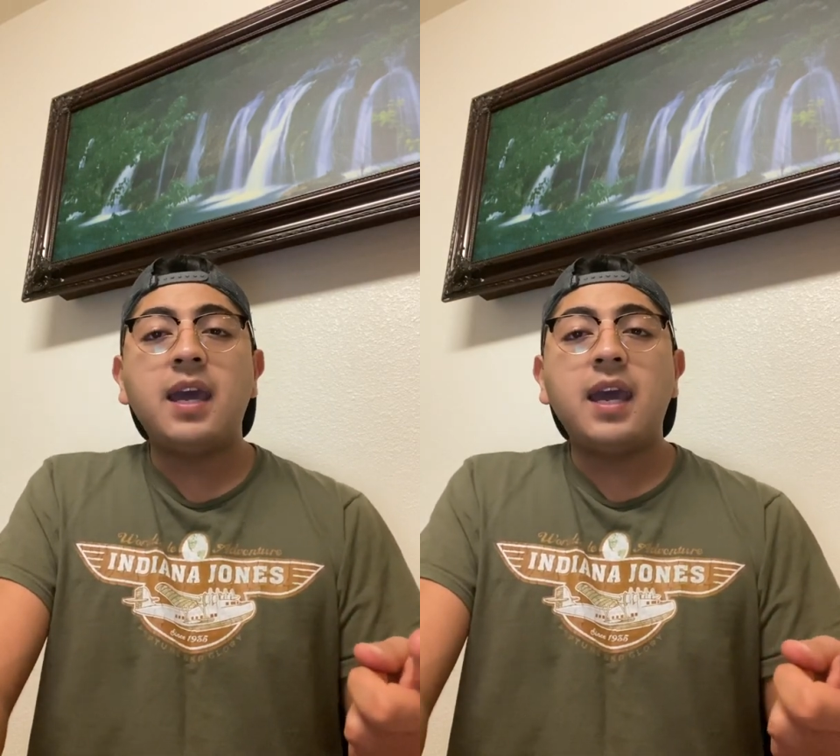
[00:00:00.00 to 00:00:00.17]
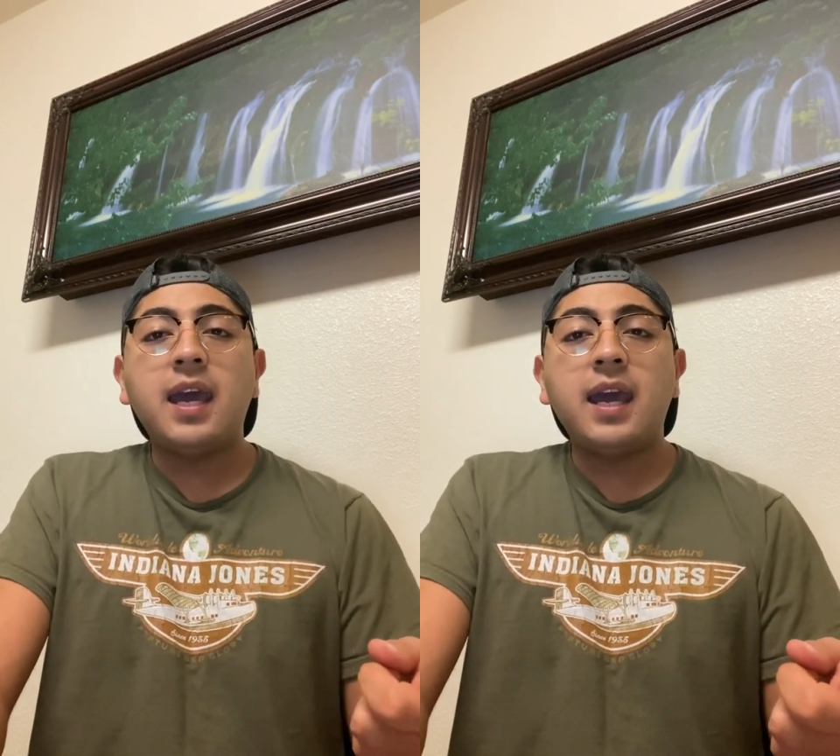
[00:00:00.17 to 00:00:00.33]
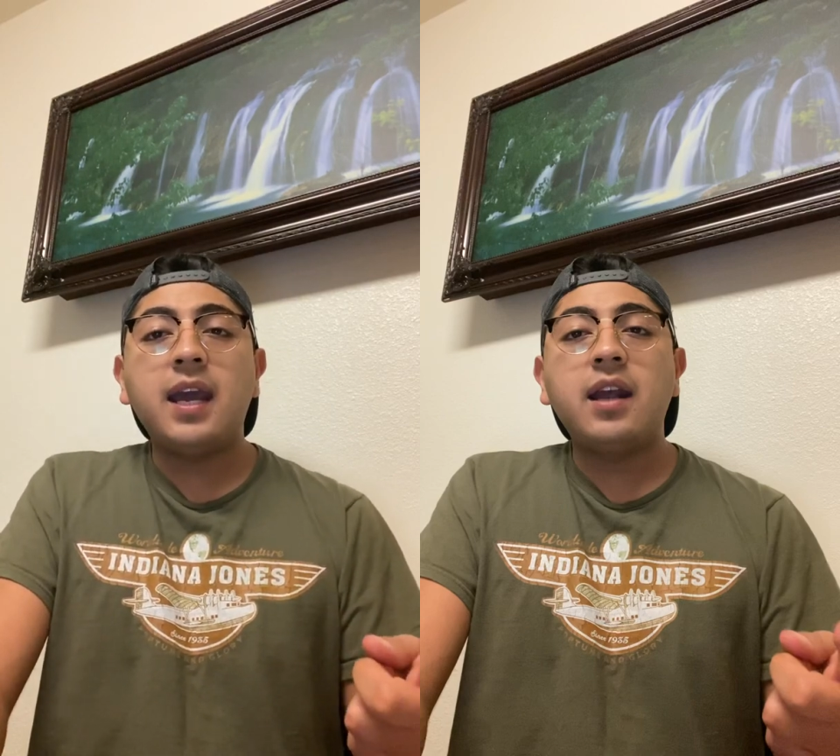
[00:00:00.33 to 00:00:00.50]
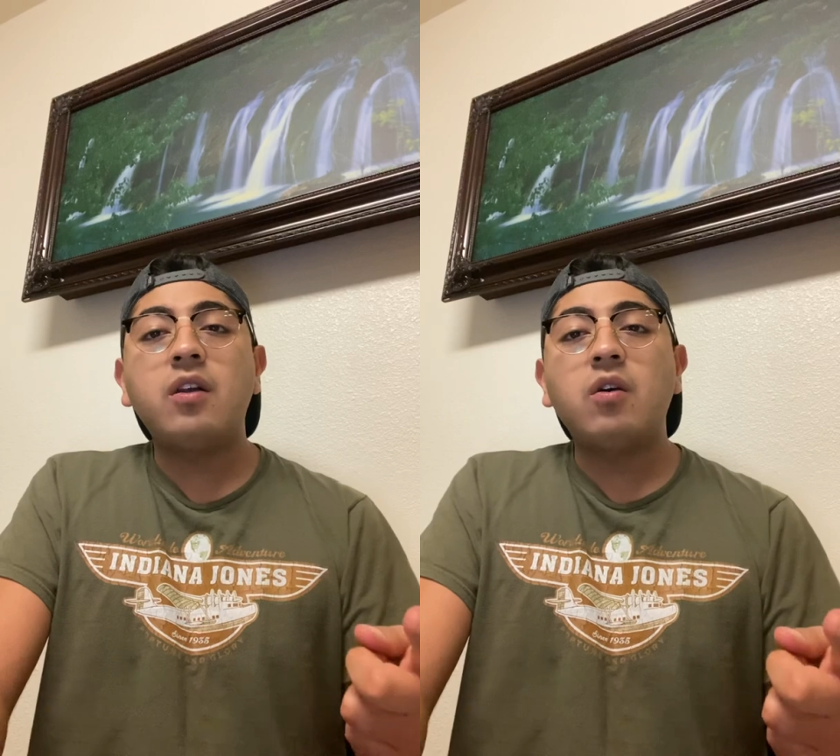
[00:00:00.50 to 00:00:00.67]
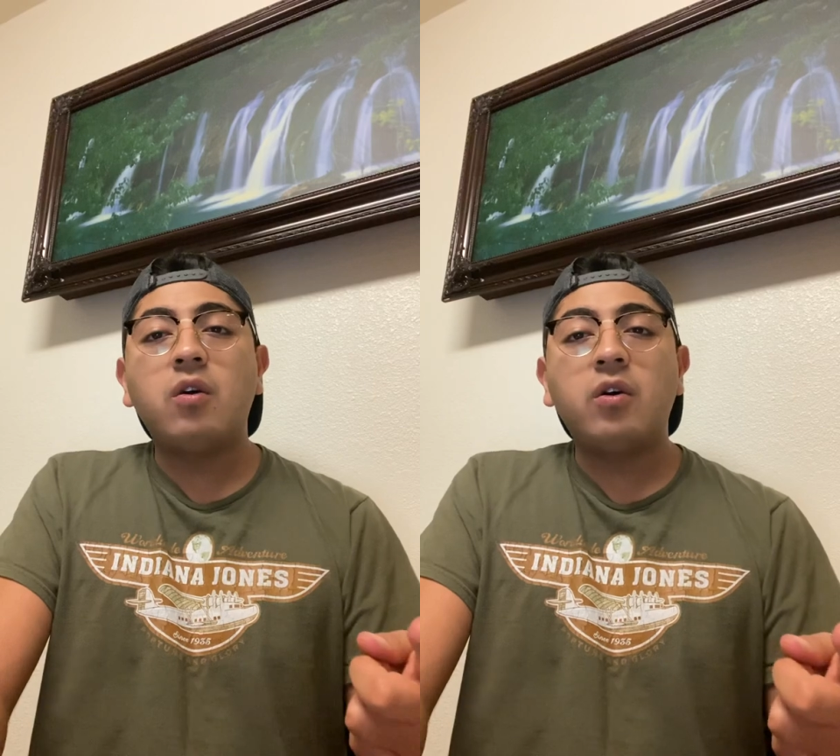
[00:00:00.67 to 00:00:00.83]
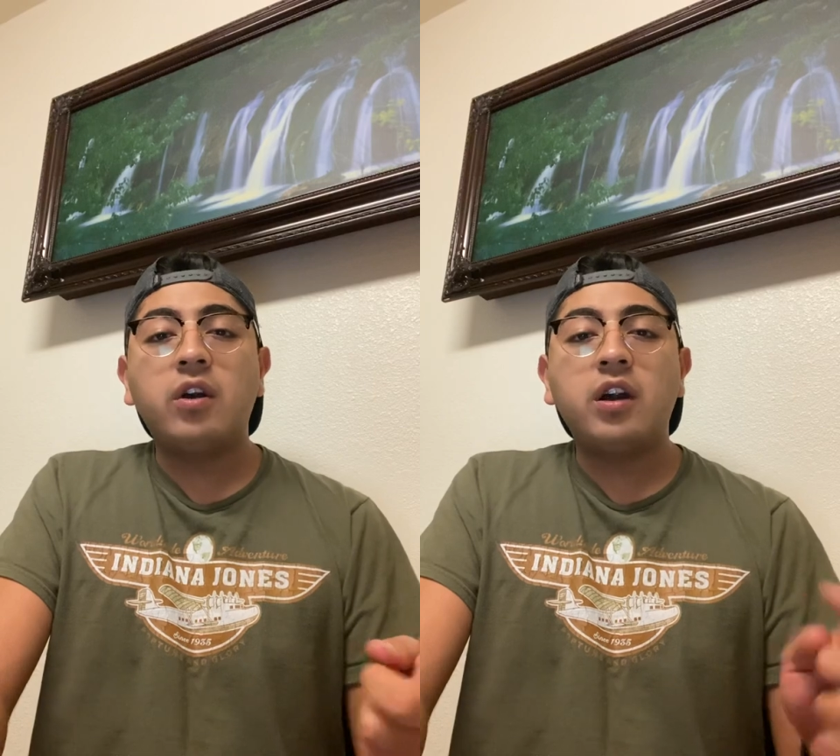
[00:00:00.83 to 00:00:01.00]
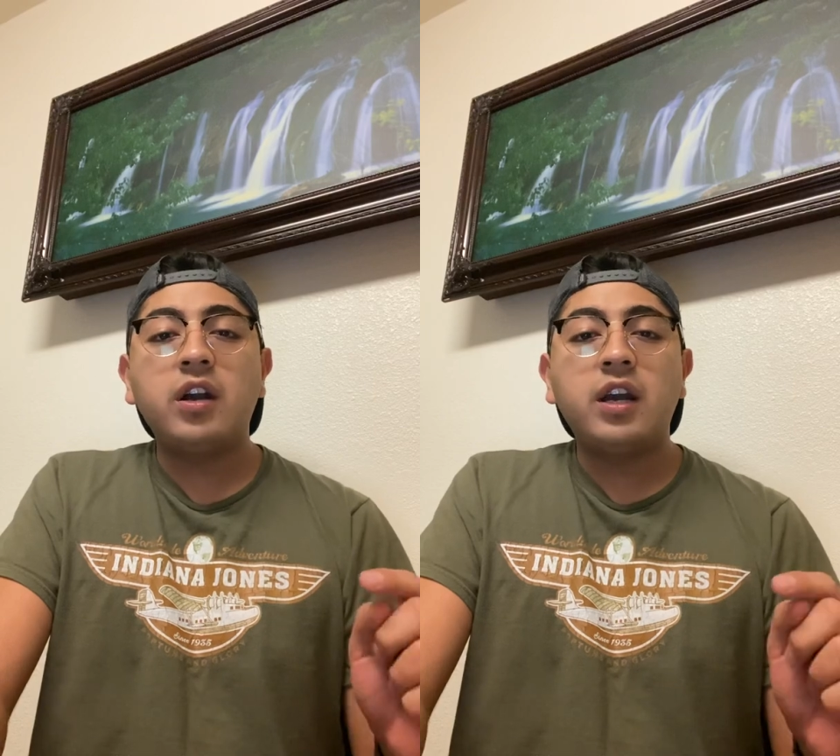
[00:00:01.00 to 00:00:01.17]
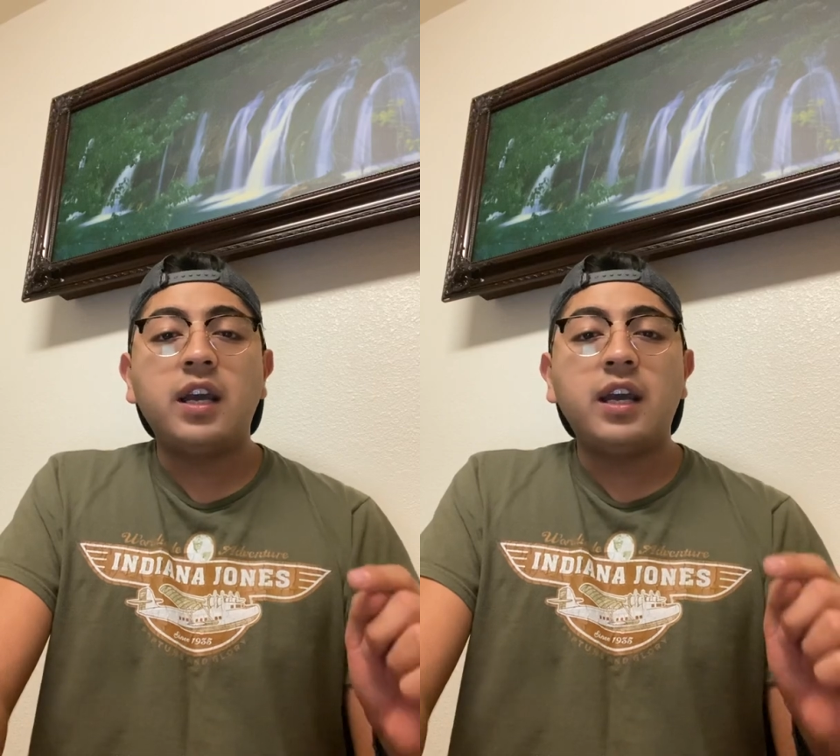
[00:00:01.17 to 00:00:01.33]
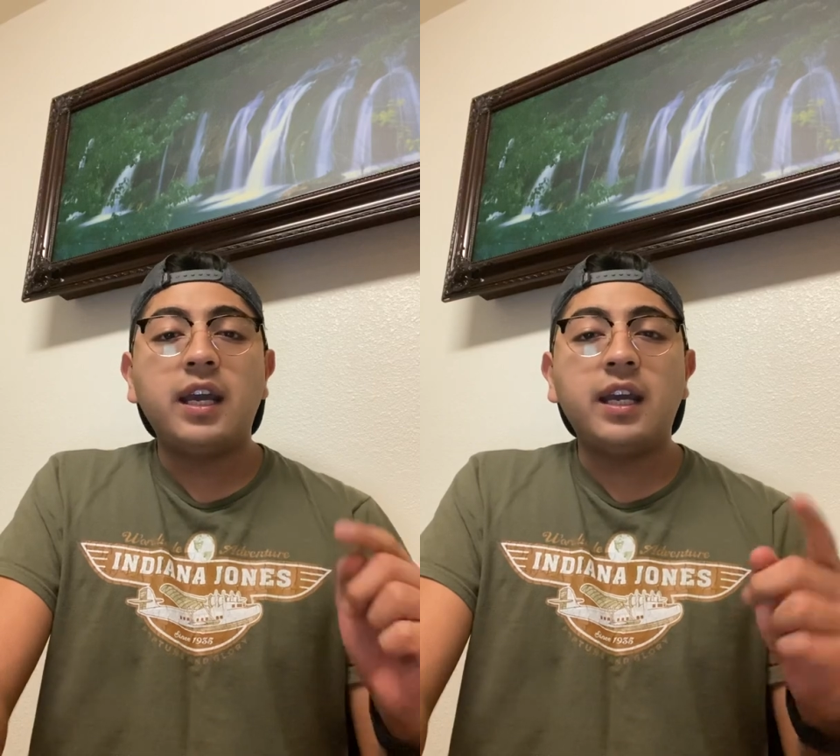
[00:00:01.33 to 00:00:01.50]
and or
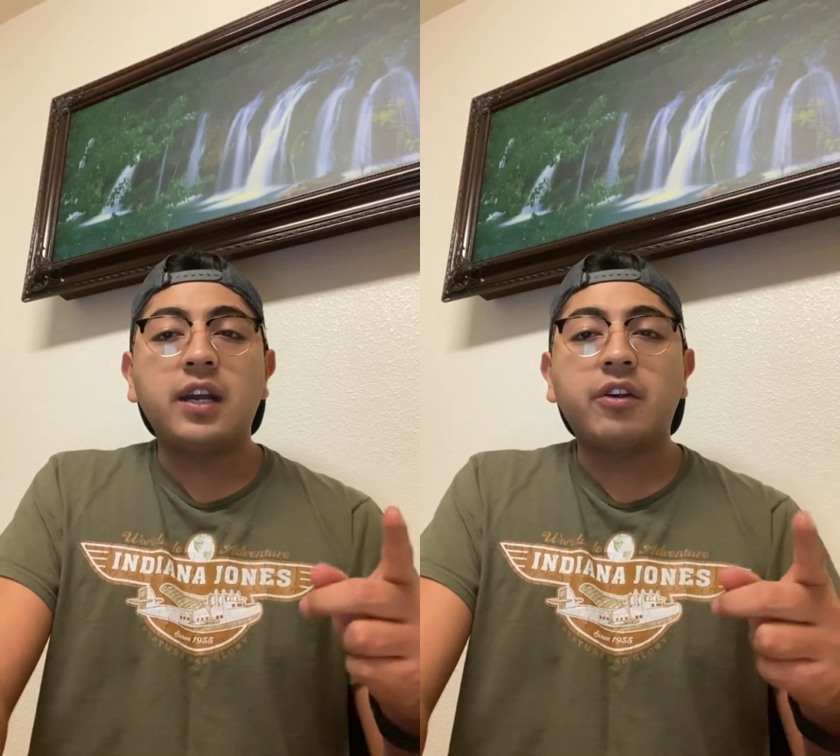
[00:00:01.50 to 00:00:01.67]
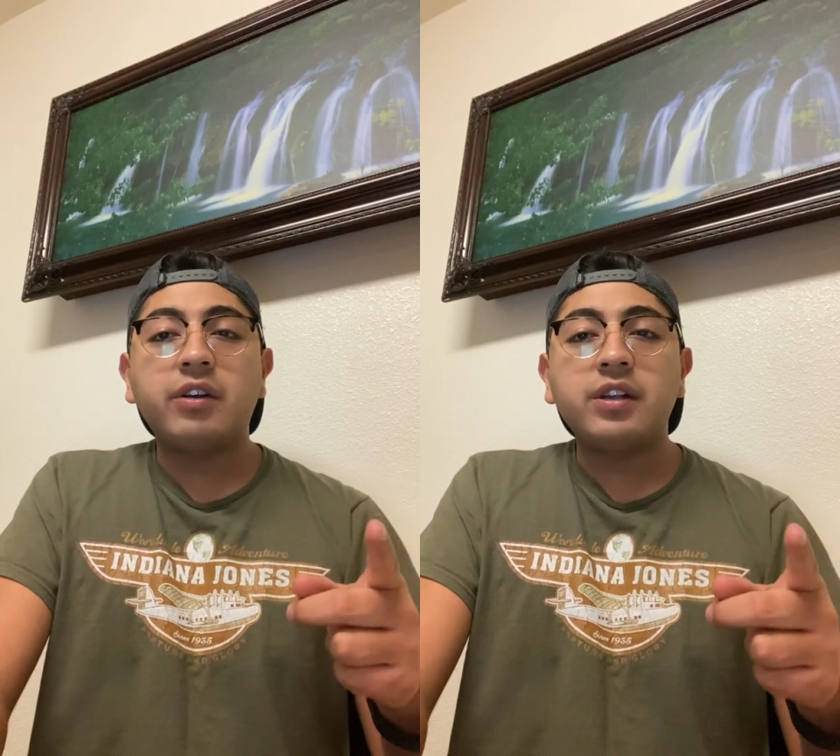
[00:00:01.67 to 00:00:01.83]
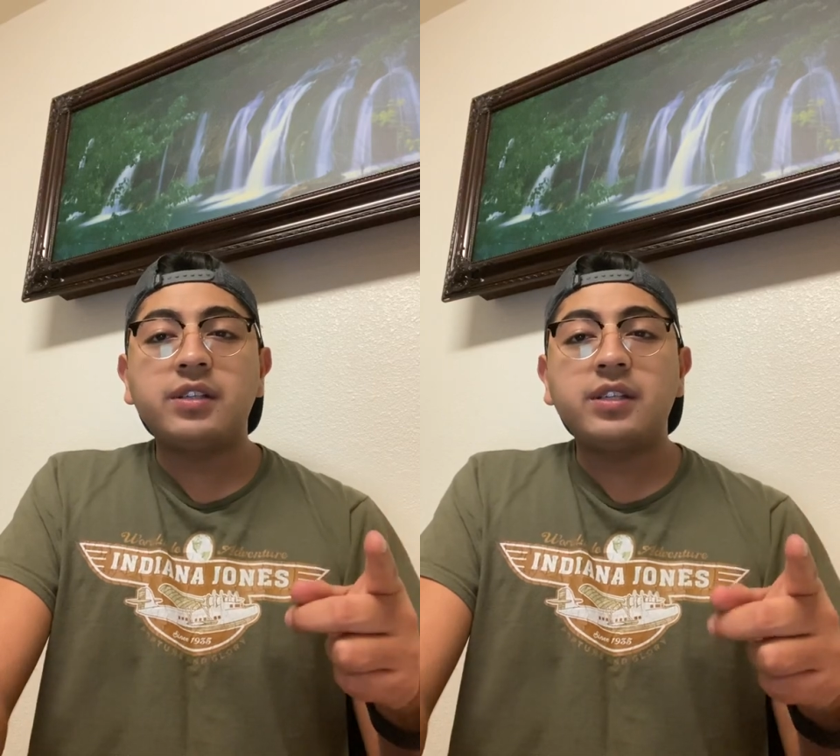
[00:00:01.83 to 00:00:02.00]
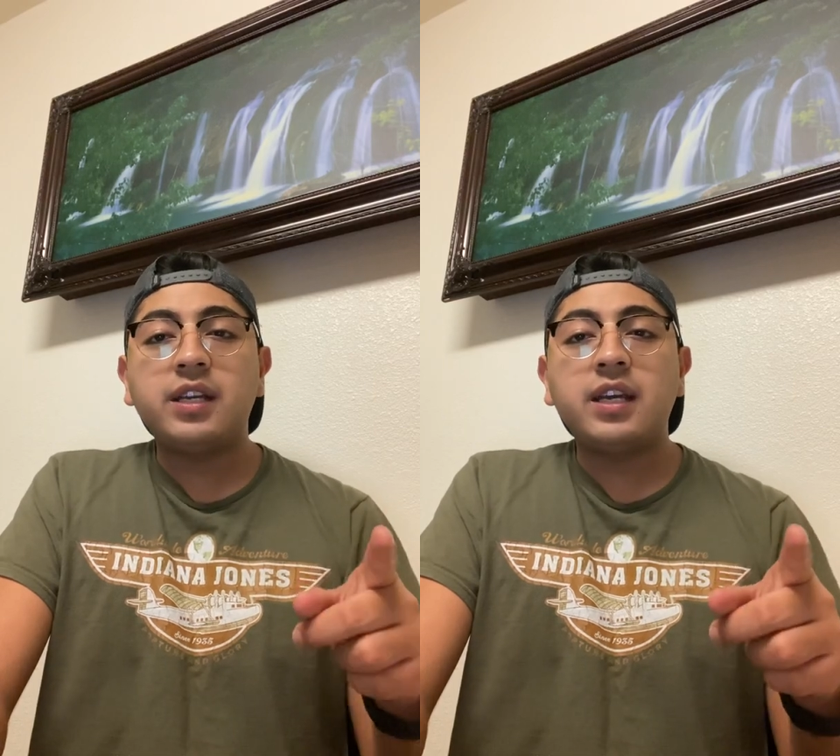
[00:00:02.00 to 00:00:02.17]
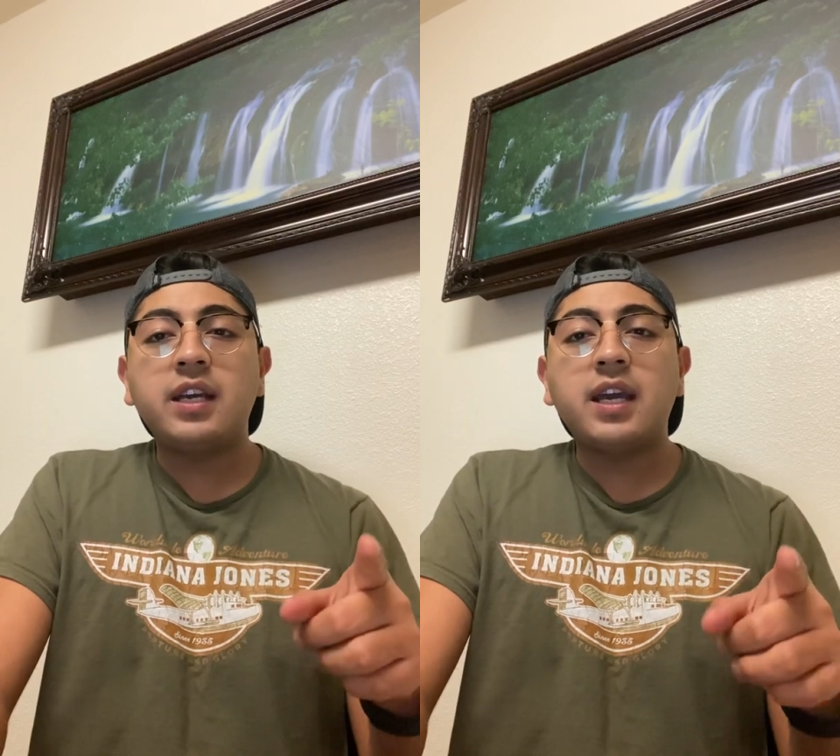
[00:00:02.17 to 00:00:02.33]
increasing